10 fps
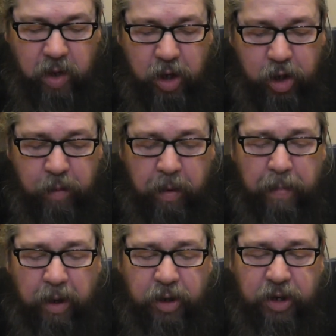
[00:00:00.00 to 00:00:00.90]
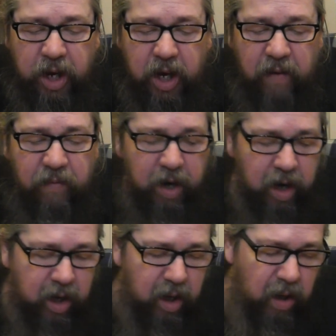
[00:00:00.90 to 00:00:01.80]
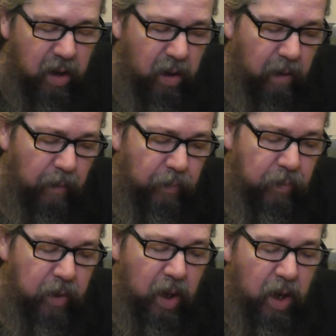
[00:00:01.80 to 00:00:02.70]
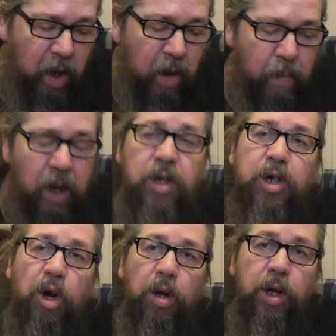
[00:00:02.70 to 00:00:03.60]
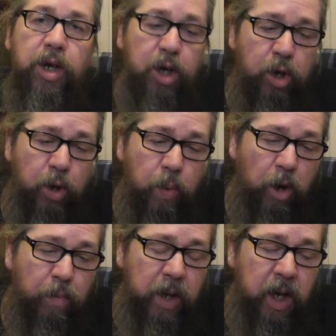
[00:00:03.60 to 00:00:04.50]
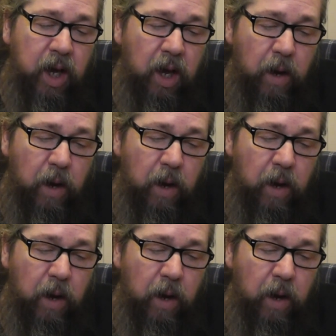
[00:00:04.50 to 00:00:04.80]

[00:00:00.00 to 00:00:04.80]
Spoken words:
It should be Burns night every night, but in Scotland it could well be,